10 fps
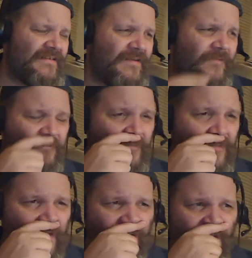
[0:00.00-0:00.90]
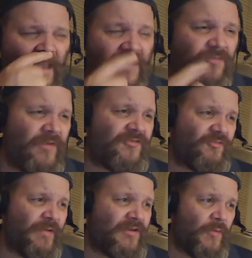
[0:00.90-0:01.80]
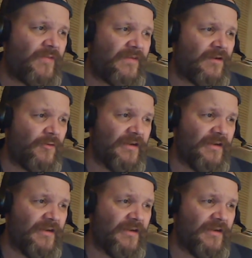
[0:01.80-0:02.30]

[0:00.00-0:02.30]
to. And Spencer's been doing this already.